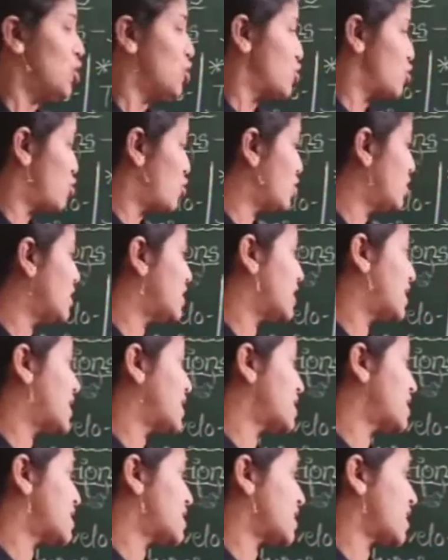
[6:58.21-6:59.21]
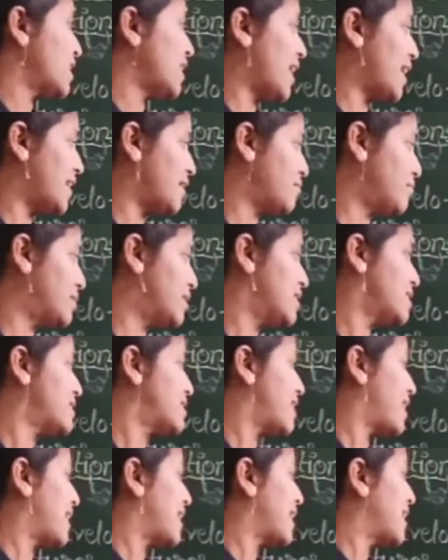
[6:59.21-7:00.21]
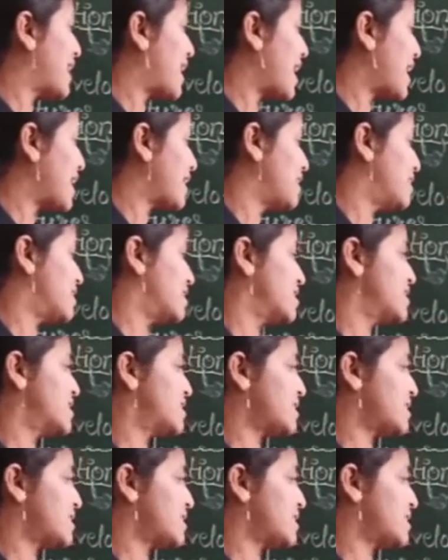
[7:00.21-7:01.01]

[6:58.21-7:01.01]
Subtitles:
So the terrestrial animals like lions,